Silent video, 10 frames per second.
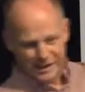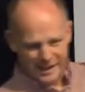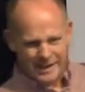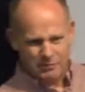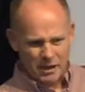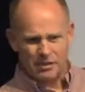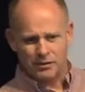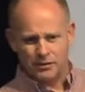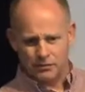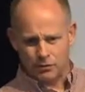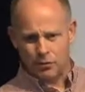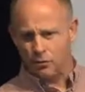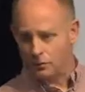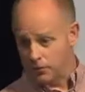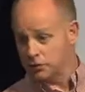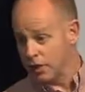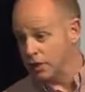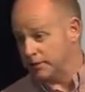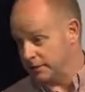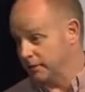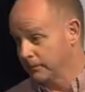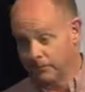key methods for targeting.